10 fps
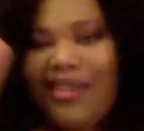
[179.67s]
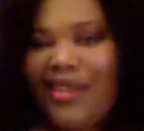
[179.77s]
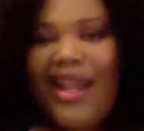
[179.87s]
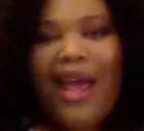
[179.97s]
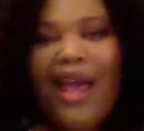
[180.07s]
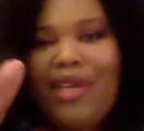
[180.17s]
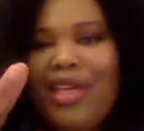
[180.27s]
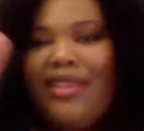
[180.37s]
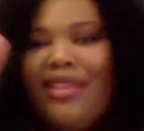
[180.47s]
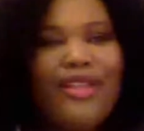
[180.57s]
that, I
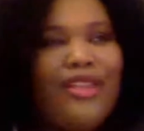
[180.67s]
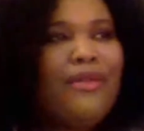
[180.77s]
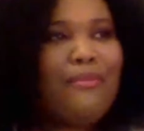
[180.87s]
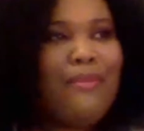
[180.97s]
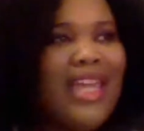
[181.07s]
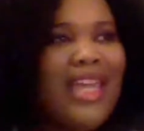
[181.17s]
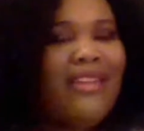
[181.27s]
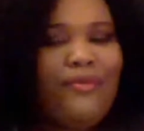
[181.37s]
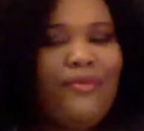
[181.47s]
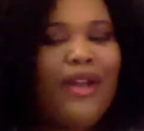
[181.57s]
mean, the main
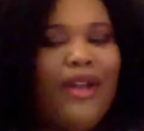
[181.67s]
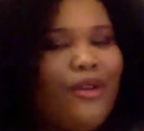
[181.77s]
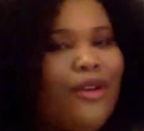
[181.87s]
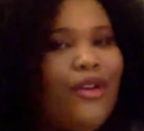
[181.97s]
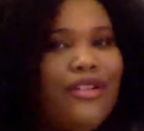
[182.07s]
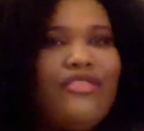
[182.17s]
fighter girl,